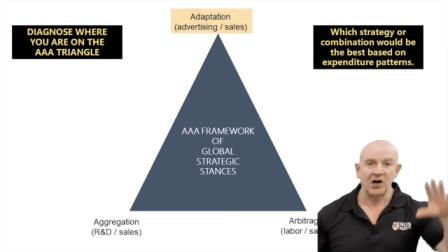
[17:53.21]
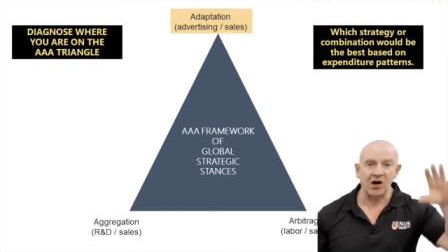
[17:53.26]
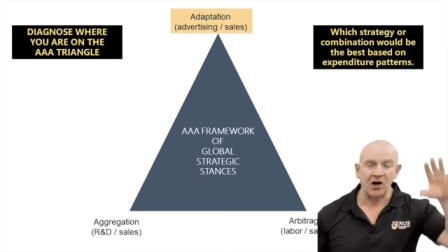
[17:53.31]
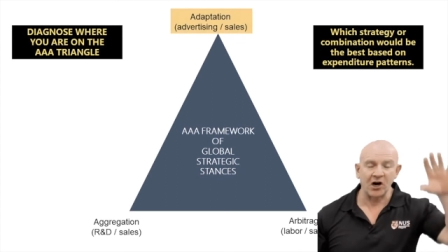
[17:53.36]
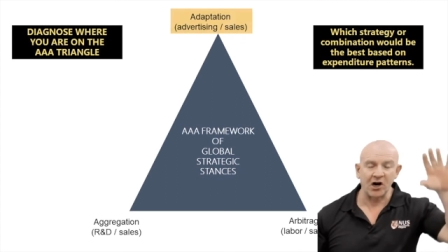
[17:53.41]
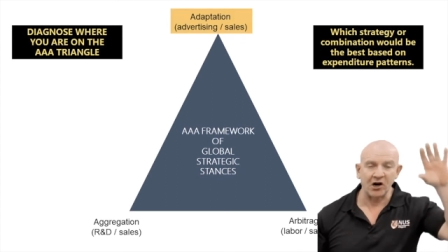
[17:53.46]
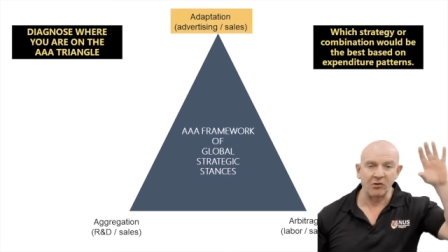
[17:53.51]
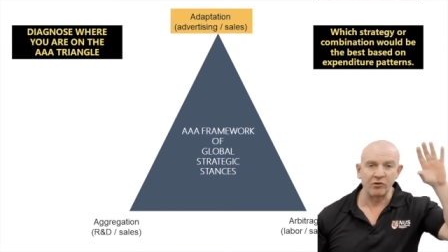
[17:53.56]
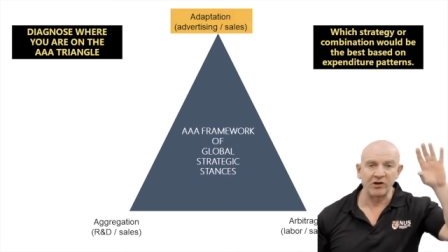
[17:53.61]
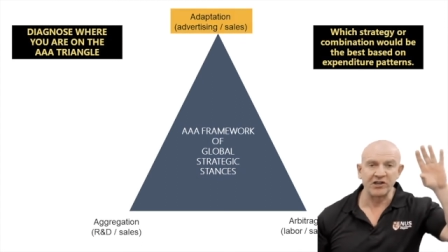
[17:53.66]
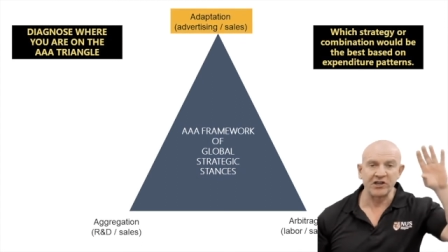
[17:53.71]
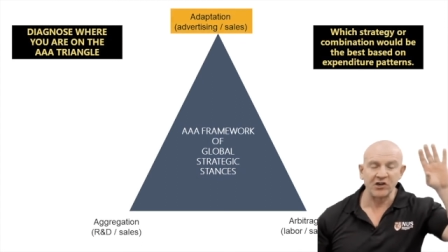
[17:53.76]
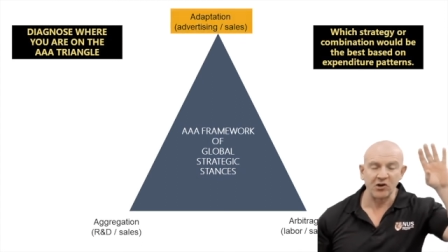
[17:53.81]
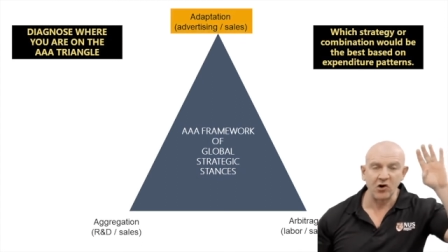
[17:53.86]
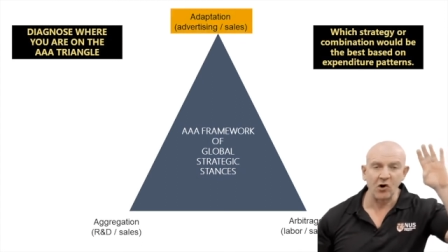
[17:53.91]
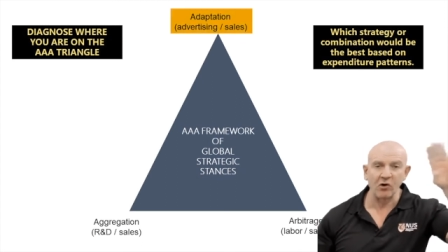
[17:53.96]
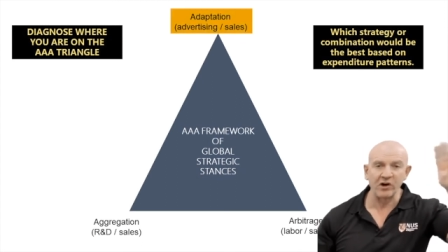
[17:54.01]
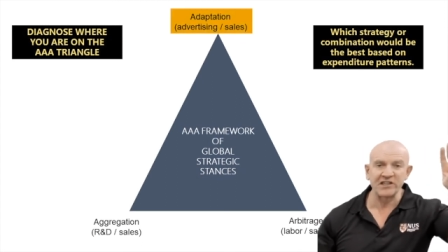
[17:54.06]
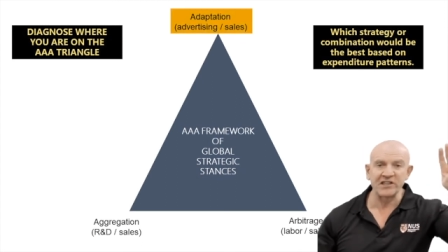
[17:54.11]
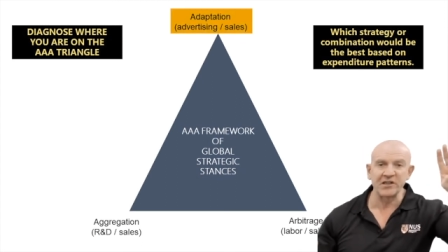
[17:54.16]
Are we
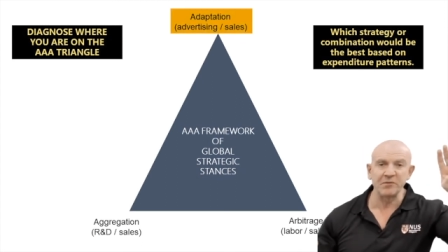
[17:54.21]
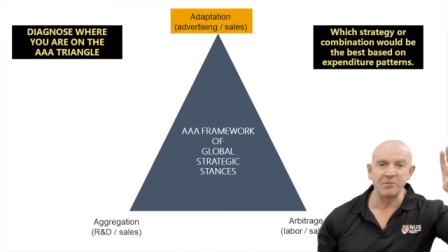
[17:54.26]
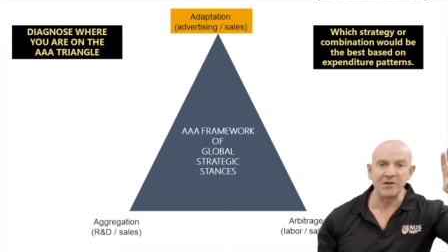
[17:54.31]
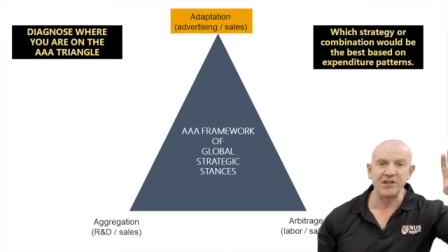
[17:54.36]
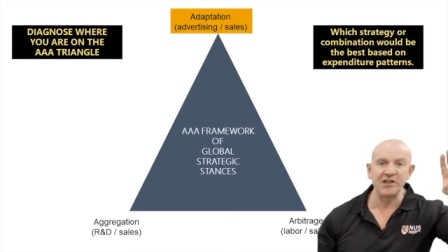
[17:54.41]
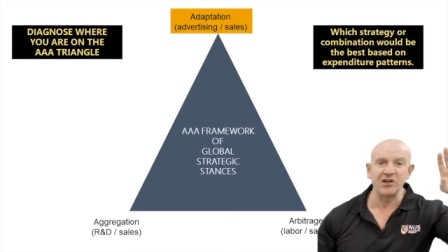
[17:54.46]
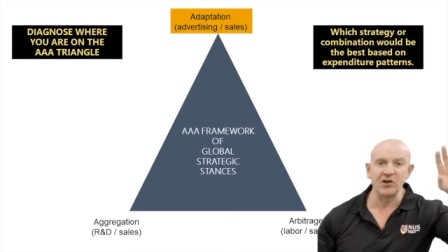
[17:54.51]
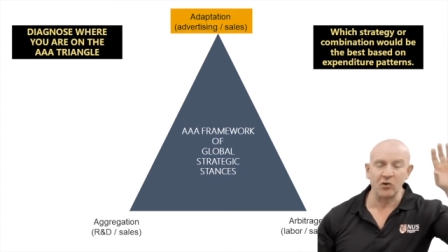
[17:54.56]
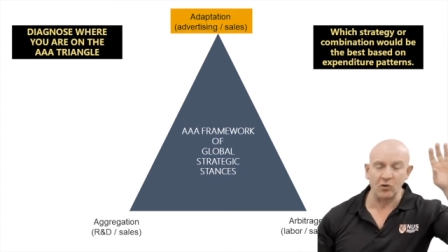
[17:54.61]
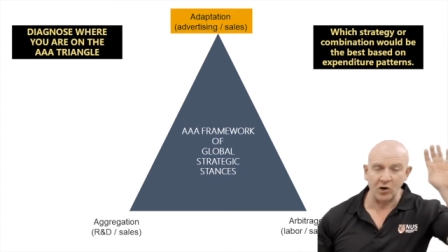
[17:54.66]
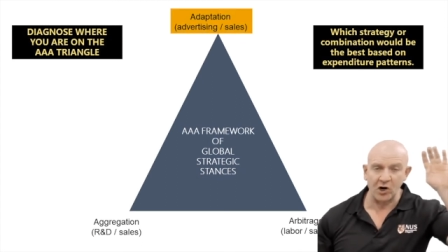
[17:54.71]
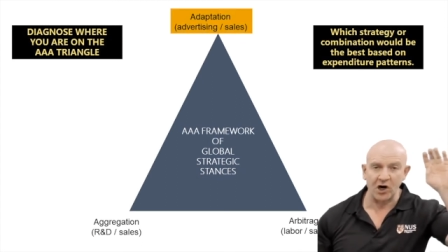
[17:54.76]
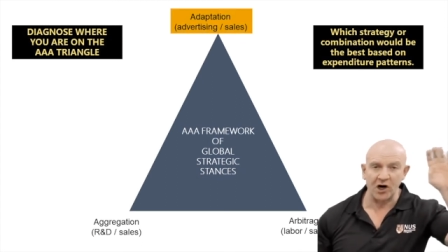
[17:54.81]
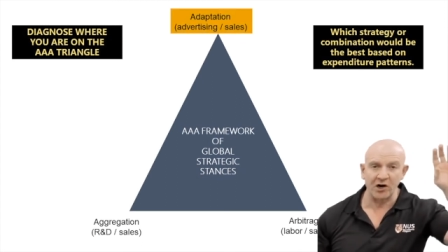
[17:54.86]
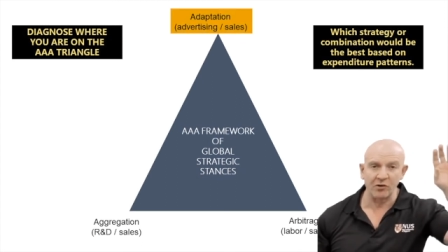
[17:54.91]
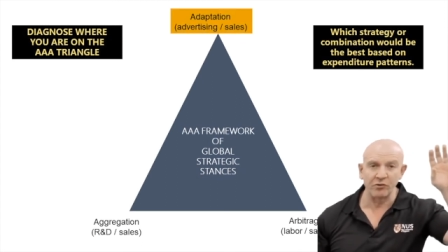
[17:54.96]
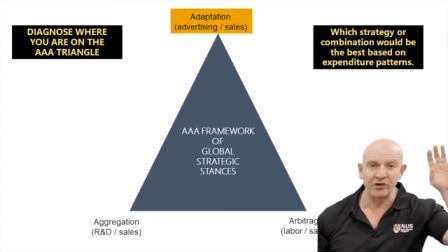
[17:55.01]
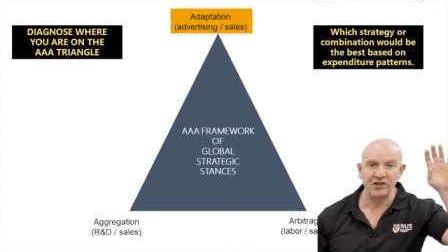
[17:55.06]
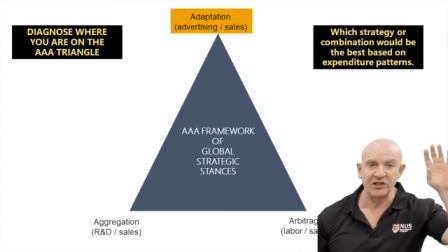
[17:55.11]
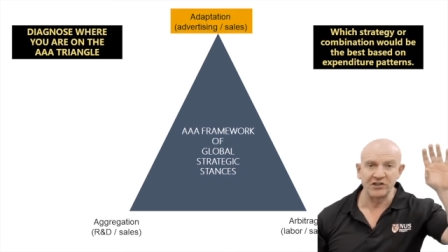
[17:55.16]
going to be, or
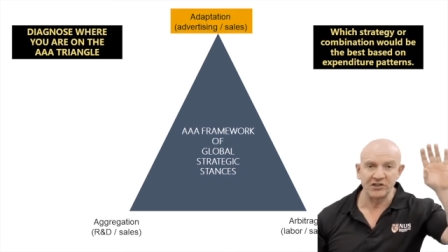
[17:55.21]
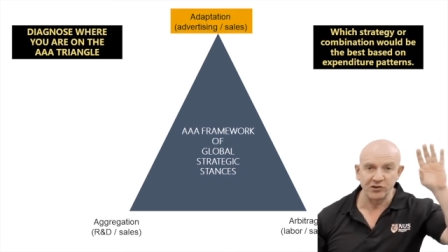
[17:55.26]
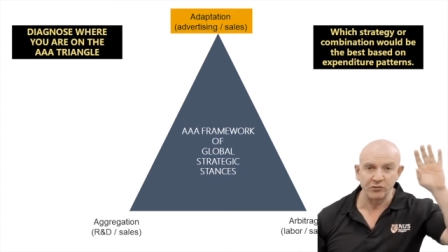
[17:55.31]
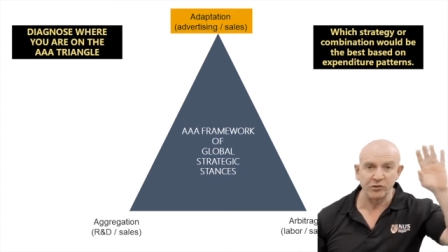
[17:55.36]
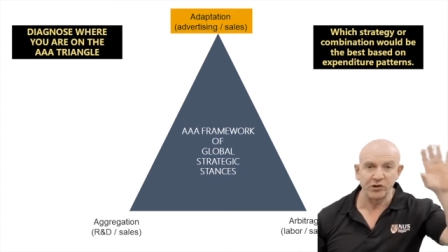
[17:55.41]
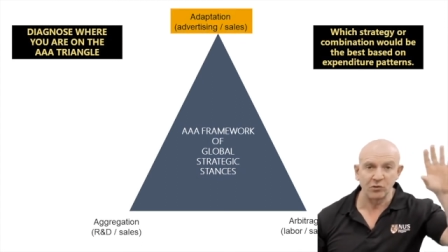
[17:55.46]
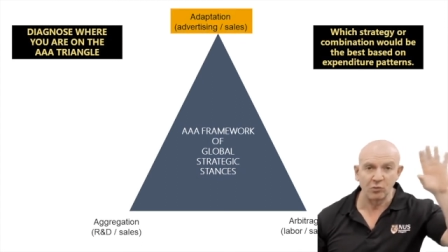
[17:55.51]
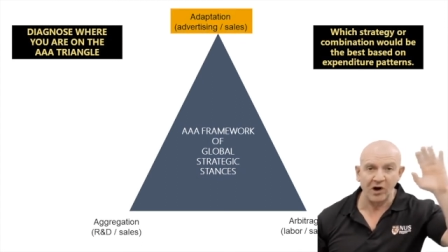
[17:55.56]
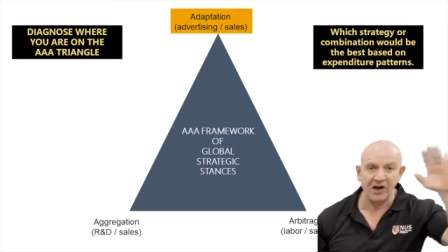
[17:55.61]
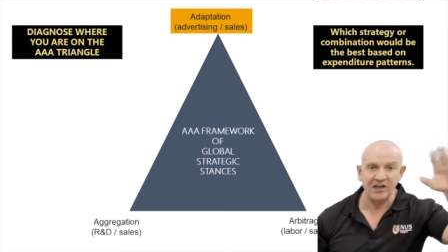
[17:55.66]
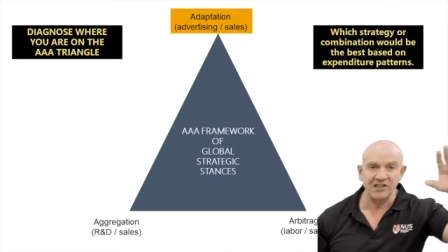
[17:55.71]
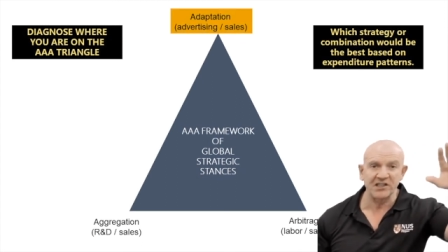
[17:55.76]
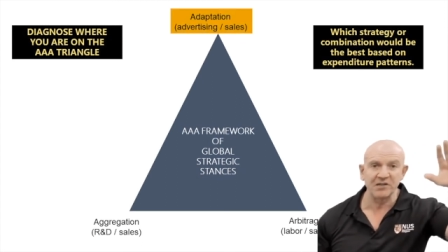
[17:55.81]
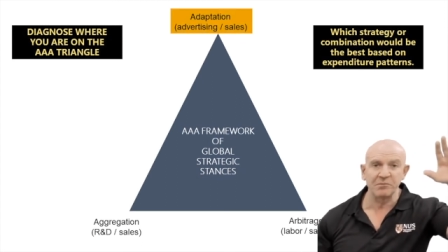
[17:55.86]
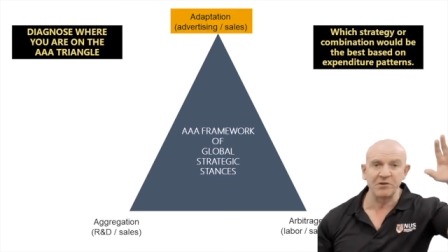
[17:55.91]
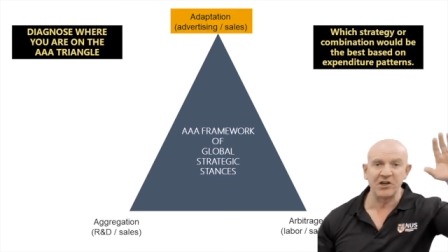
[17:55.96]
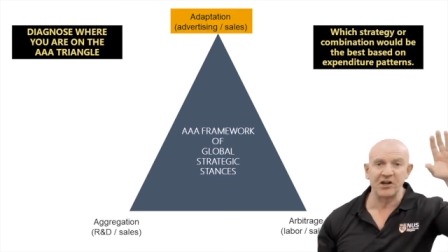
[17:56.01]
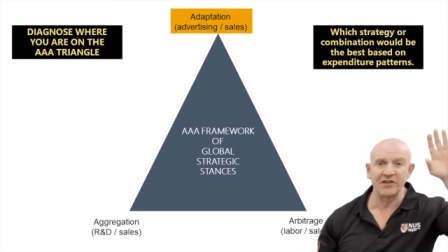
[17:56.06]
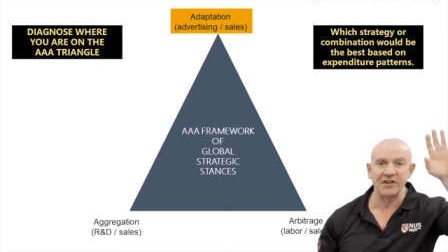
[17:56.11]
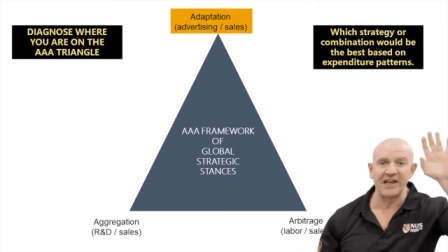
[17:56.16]
do we want to
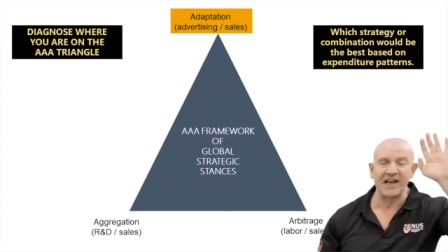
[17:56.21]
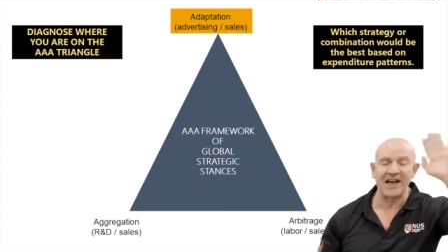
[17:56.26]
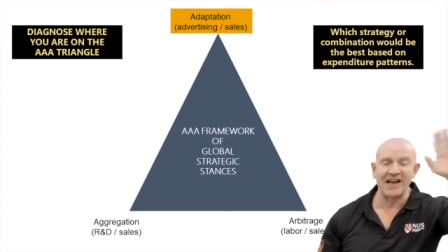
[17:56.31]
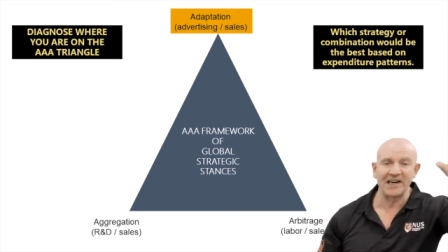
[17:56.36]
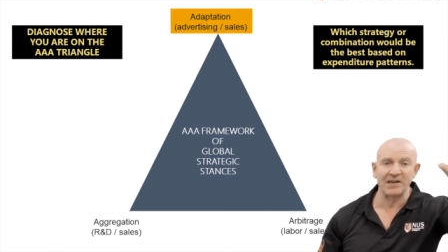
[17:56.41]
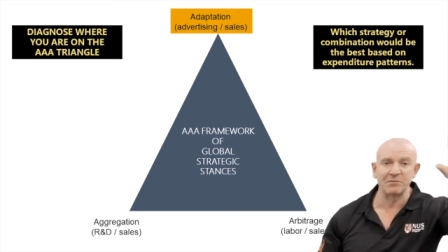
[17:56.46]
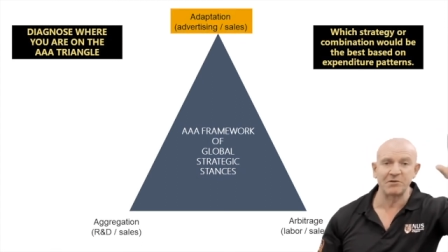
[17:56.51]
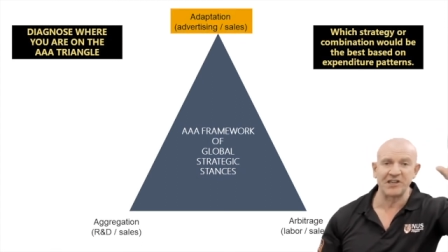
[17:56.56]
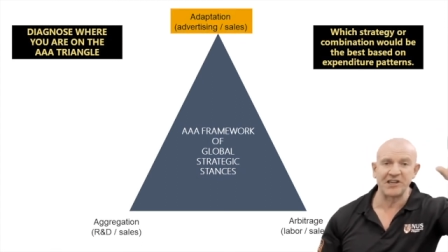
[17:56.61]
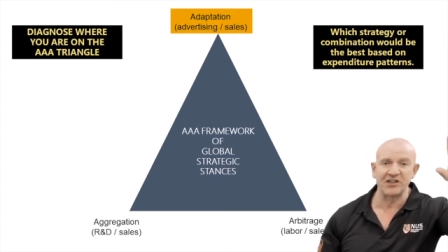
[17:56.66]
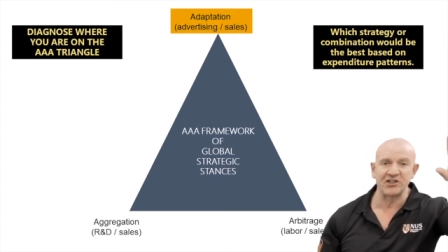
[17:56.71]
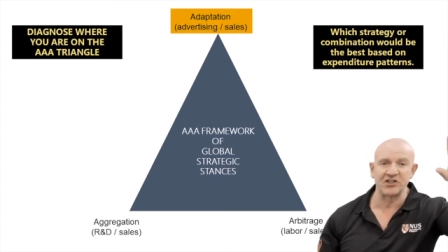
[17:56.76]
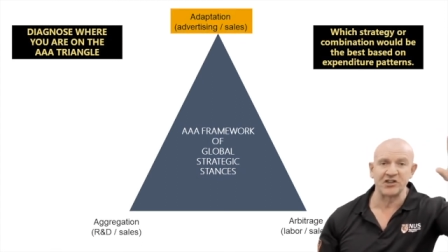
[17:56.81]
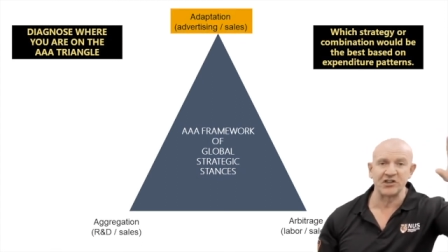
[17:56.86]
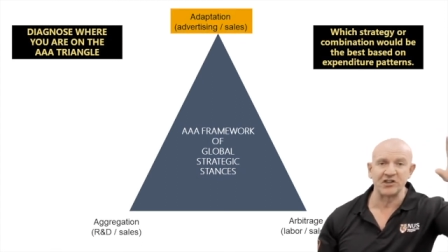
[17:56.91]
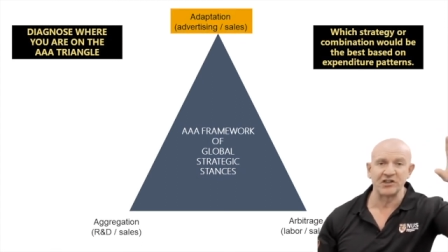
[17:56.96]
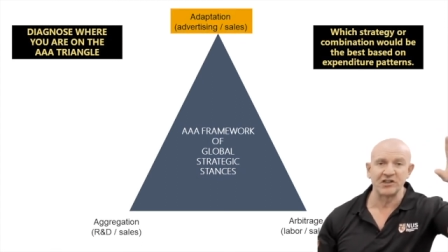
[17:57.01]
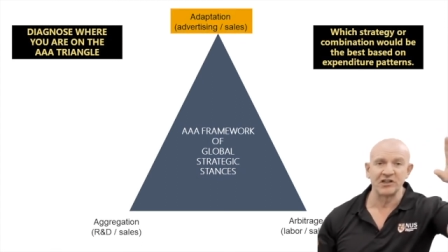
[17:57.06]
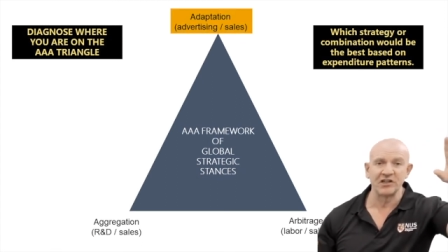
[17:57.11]
be on the adaptation?